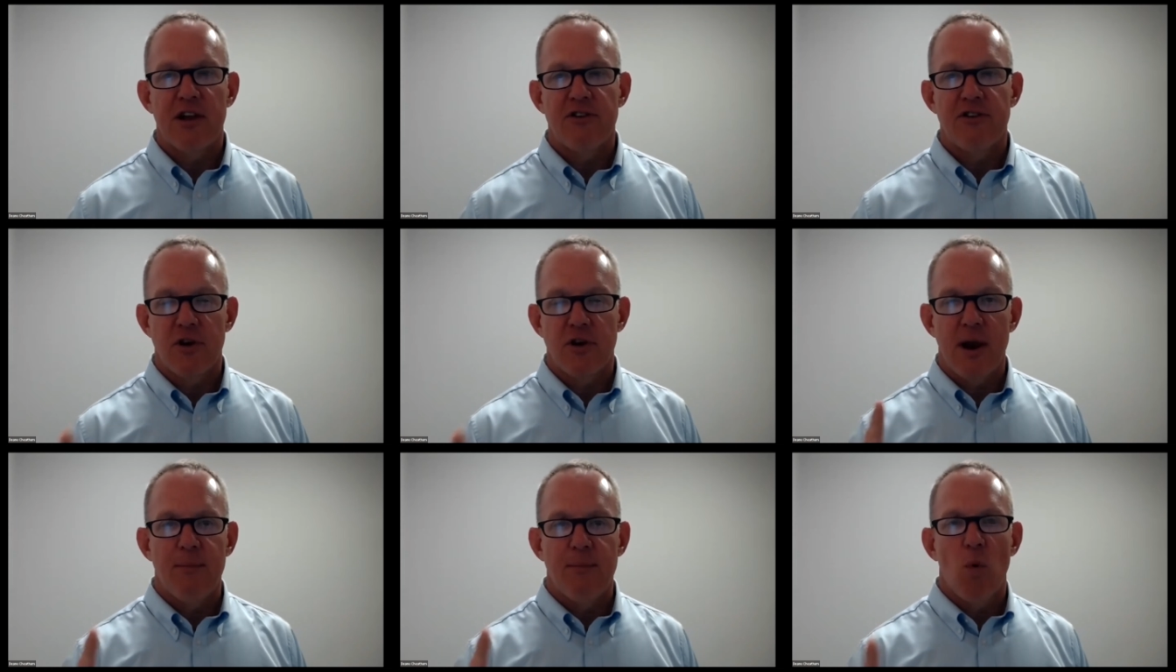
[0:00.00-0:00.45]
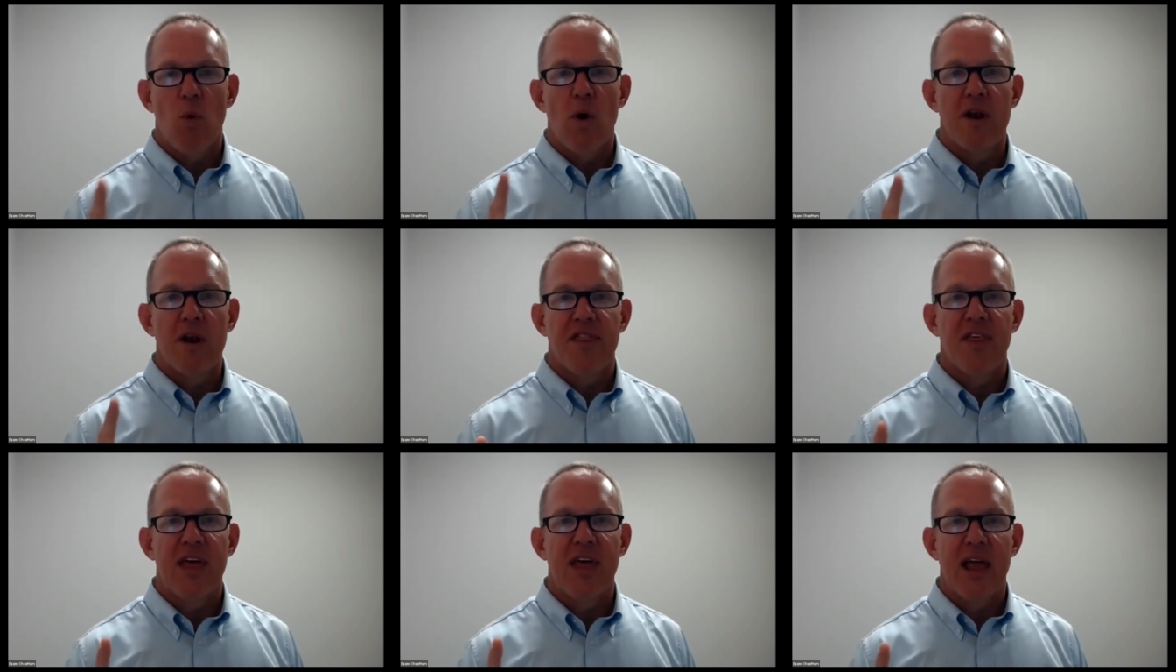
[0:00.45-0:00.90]
the number one
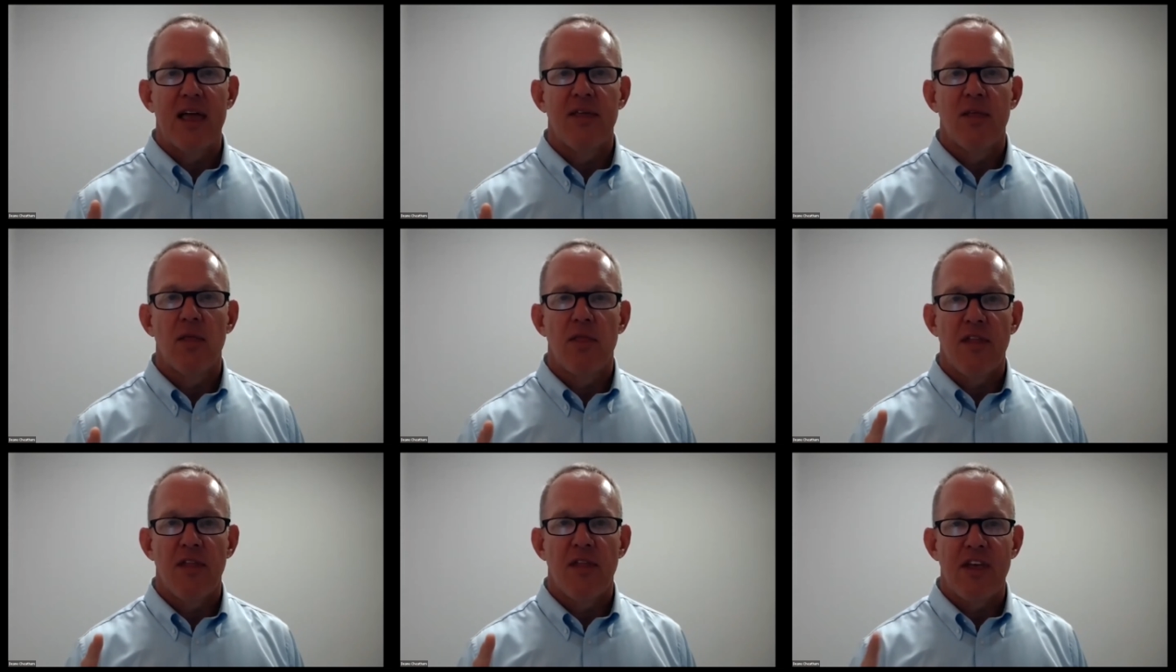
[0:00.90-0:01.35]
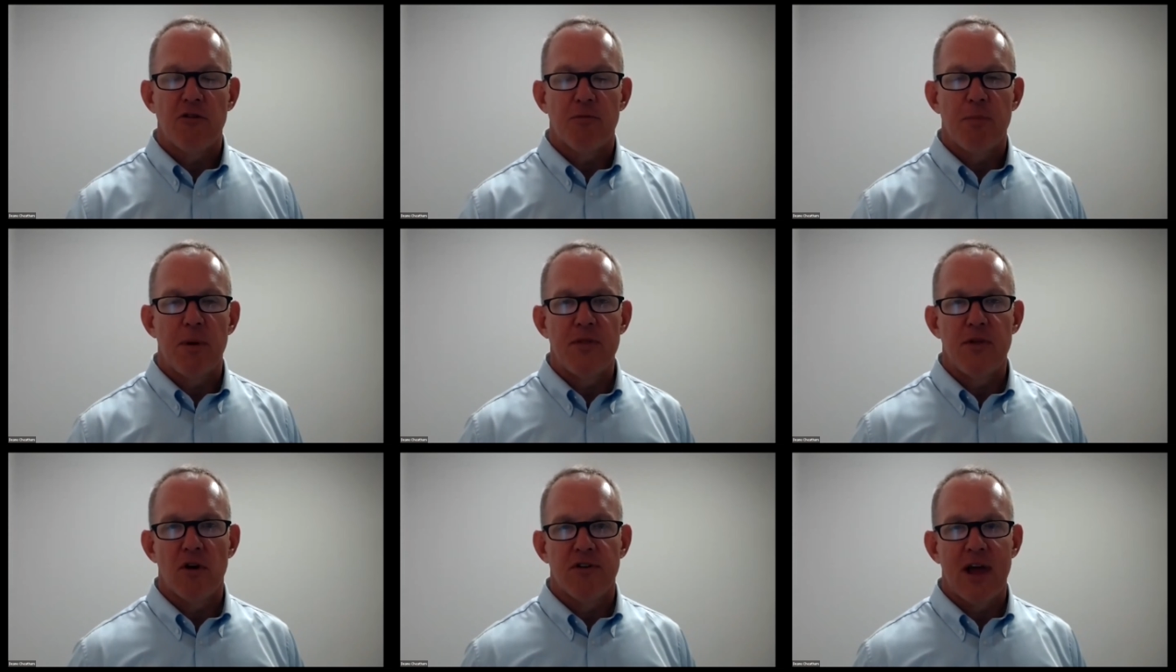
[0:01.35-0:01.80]
thing that they
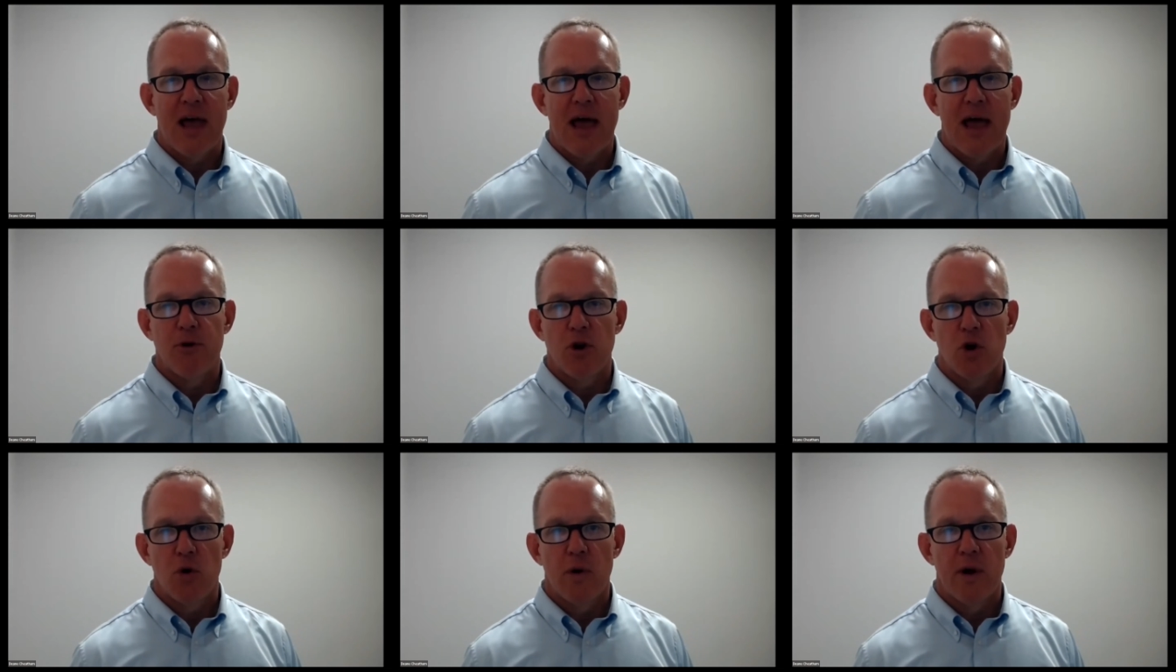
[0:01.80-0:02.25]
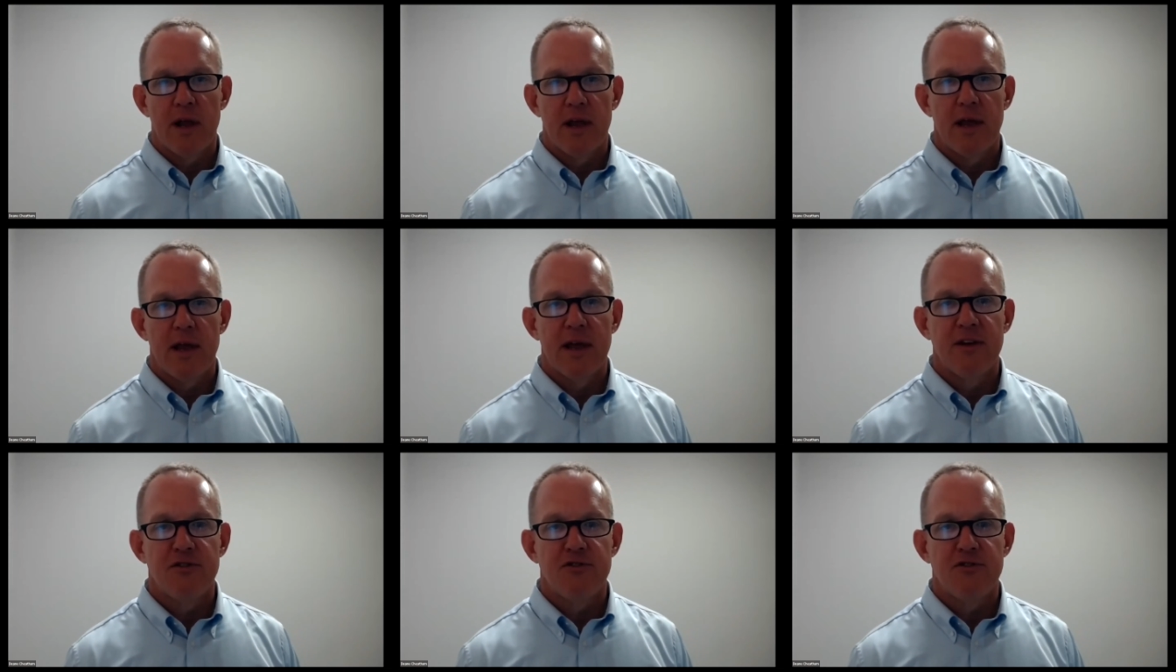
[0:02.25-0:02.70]
spend their time doing
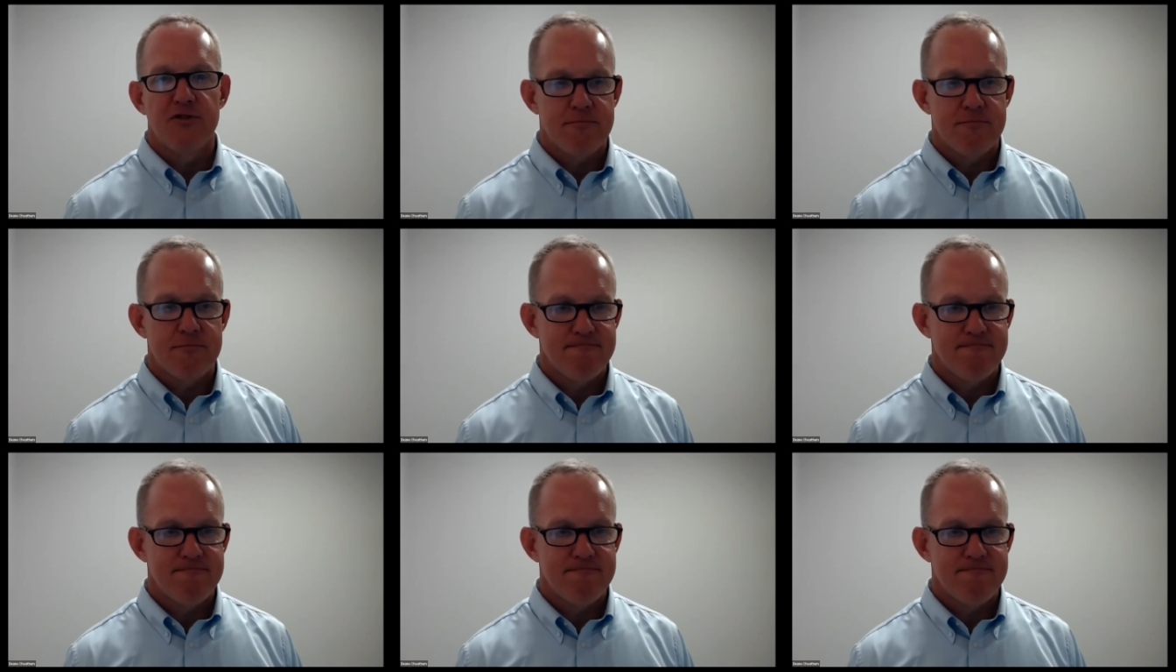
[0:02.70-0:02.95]
is